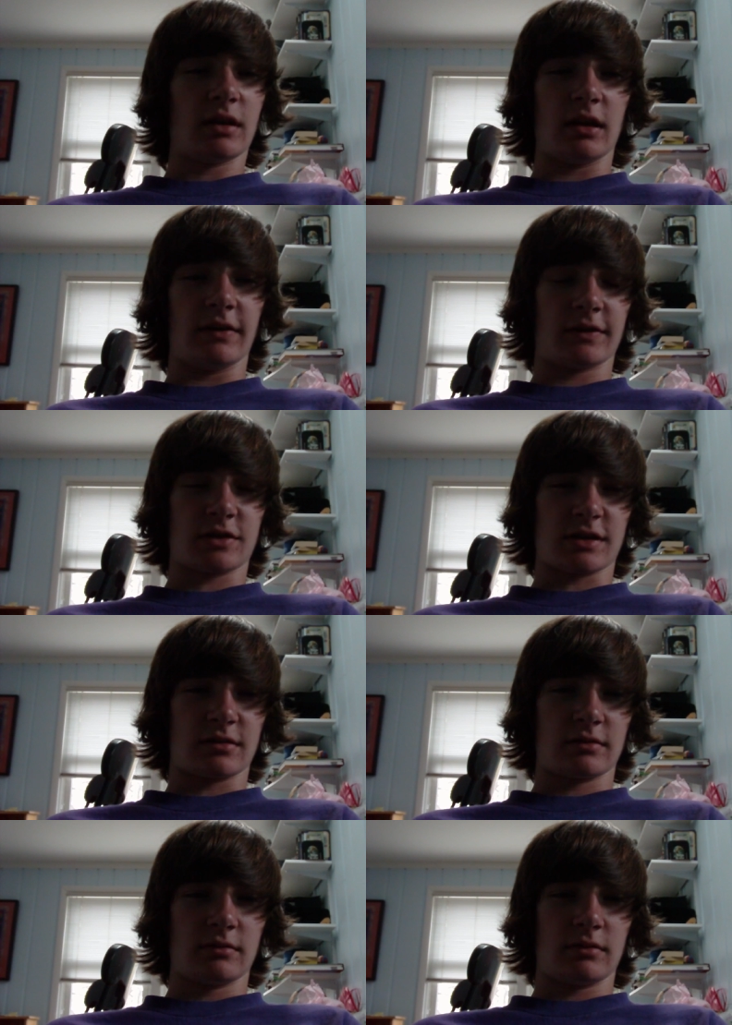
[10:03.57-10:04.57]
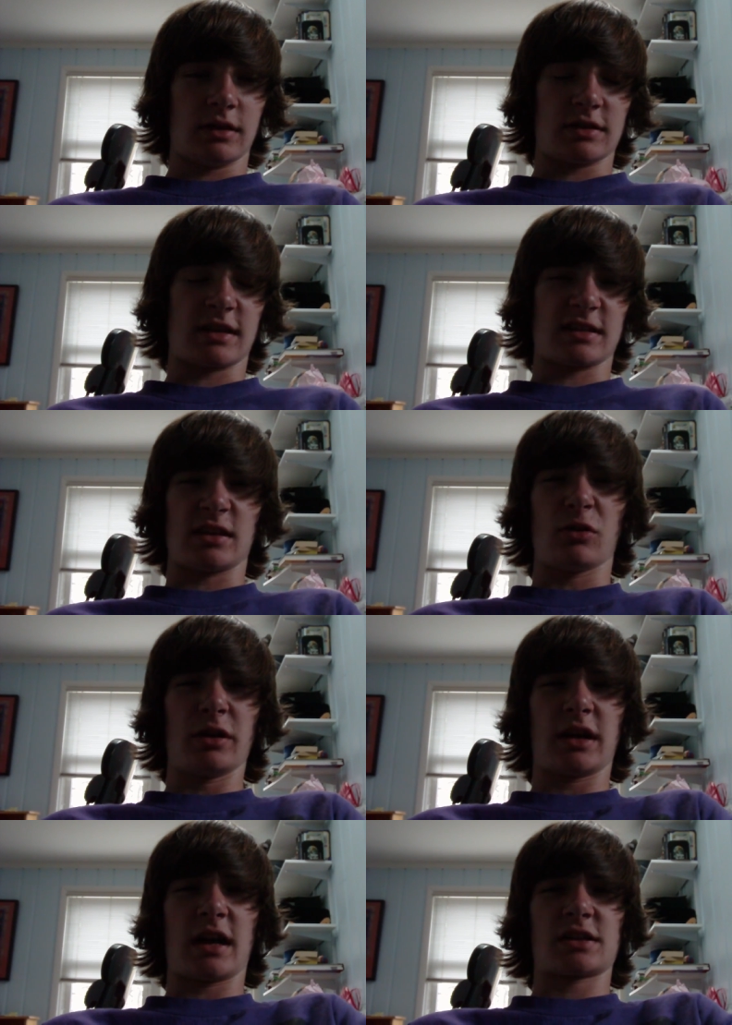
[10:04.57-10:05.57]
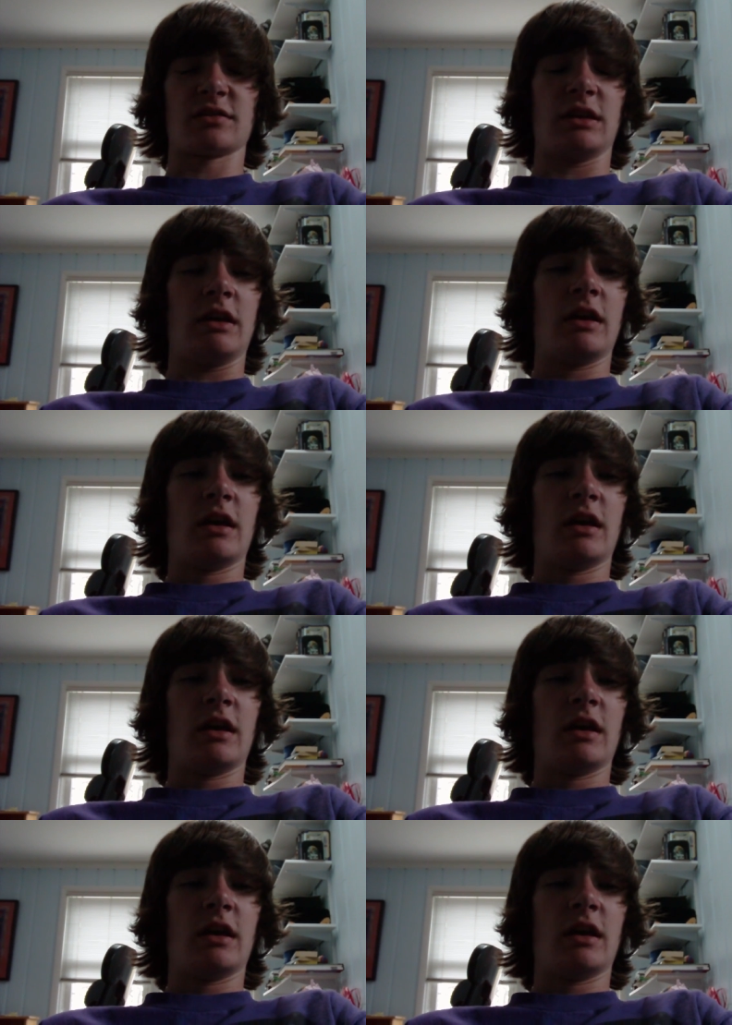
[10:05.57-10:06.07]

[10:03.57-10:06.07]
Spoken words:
it just gets annoying, actually.